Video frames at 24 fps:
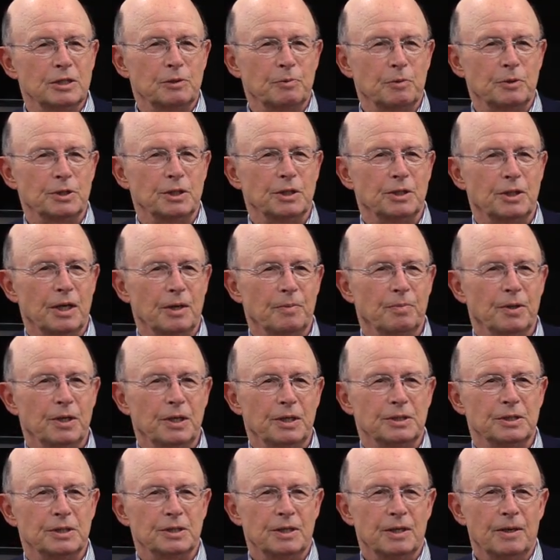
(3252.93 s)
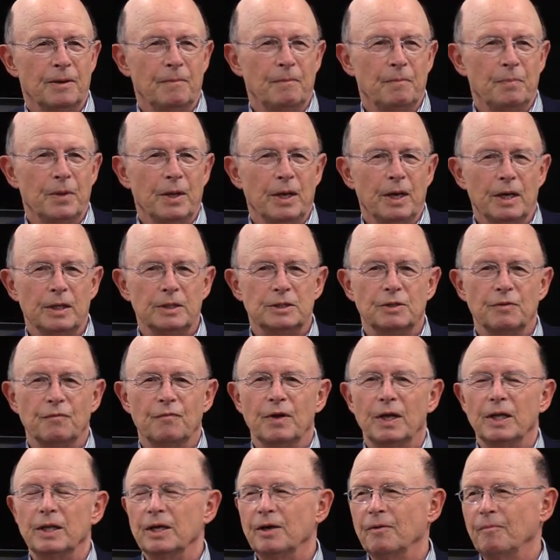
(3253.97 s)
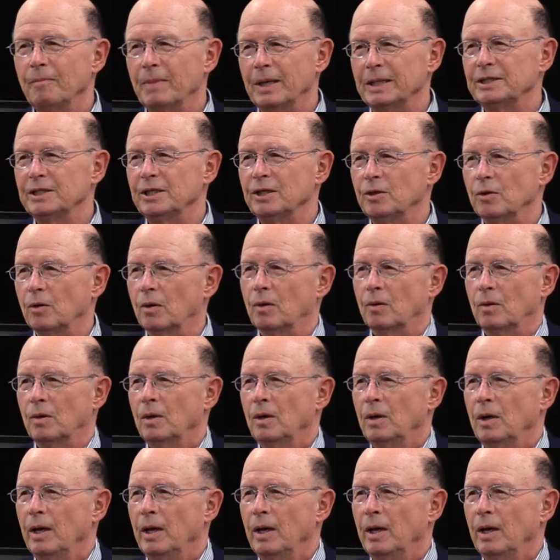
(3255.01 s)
is supposed to take place. It's the valley of Megiddo.